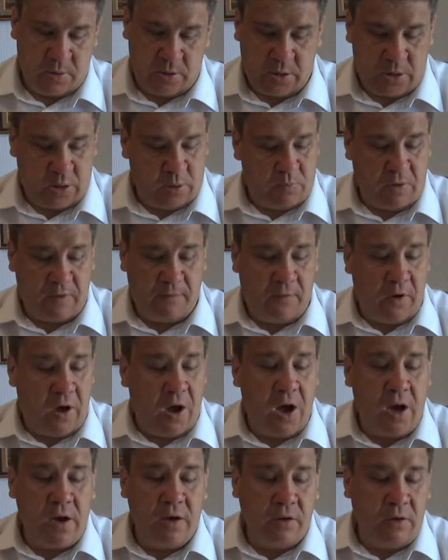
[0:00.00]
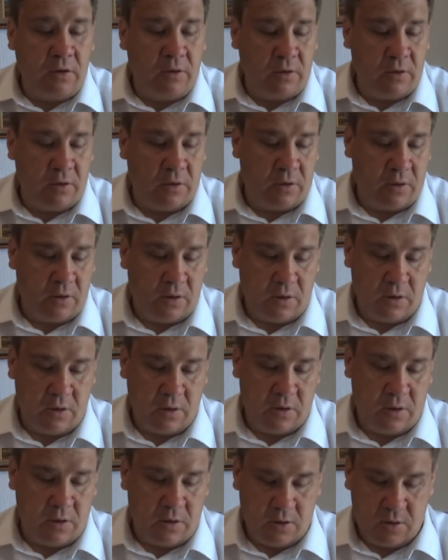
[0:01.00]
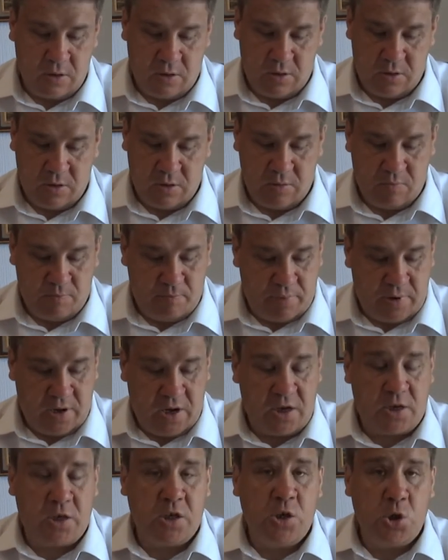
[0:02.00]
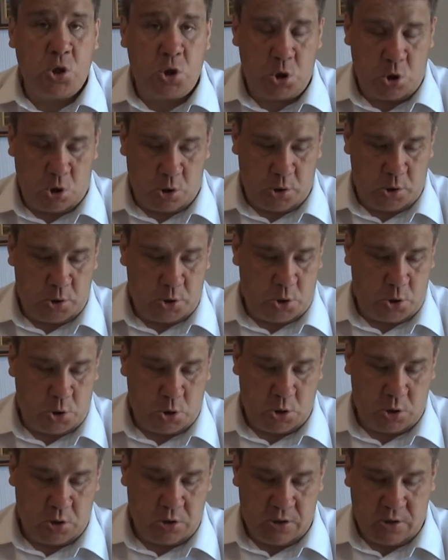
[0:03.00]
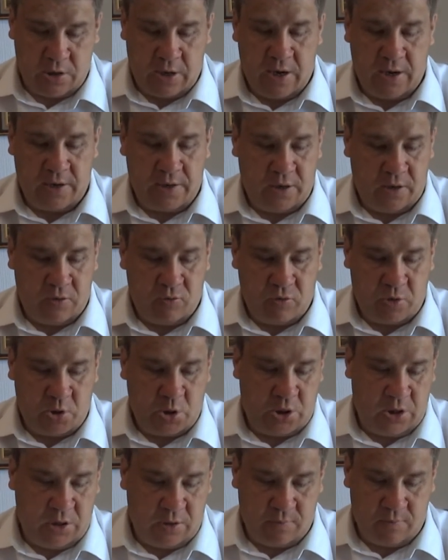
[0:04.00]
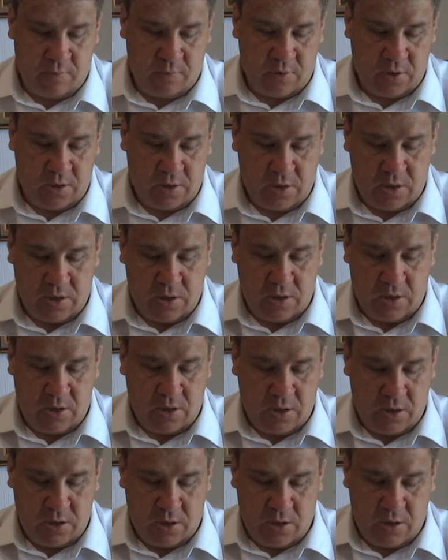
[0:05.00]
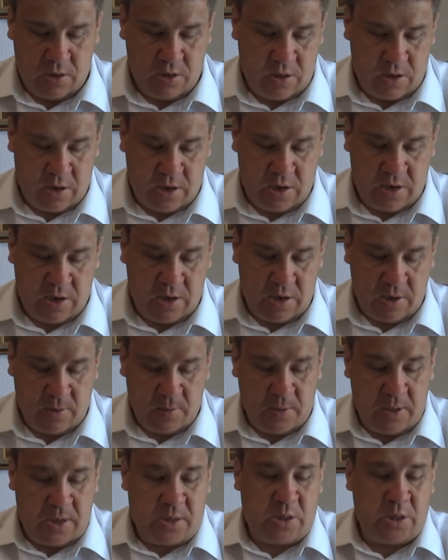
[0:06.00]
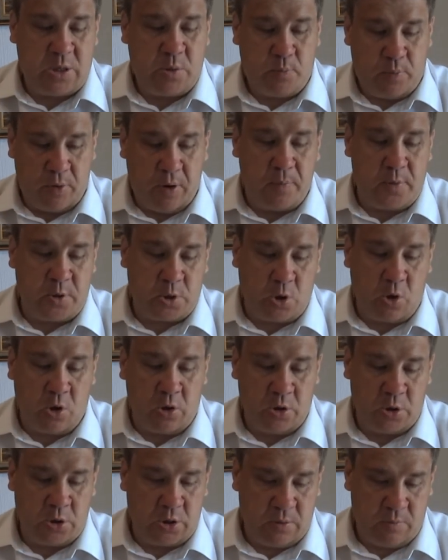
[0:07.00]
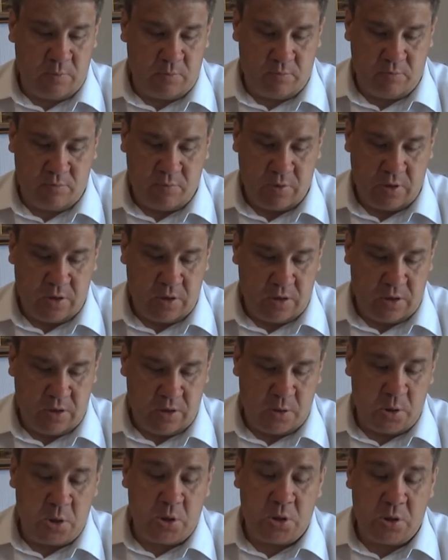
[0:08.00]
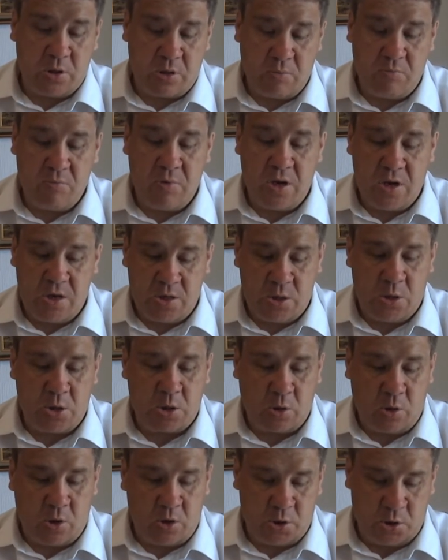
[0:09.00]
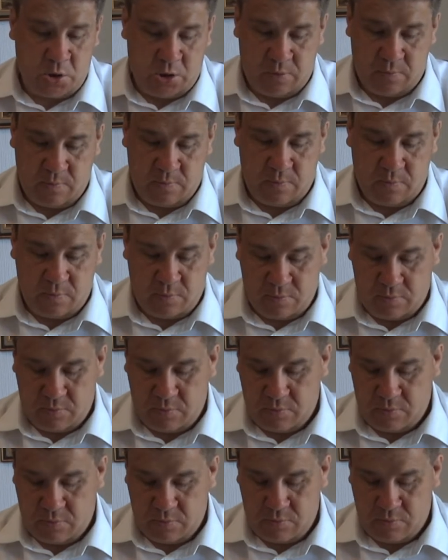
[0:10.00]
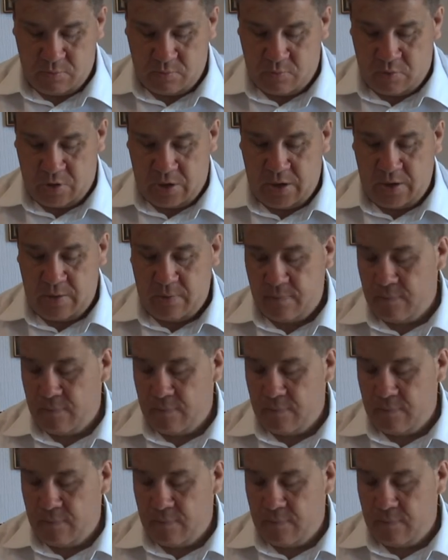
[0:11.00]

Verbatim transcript: this is my final parting shot. Uh, Adnan Rashid. Uh, and this is proper scholarship. This is amazing scholarship, right?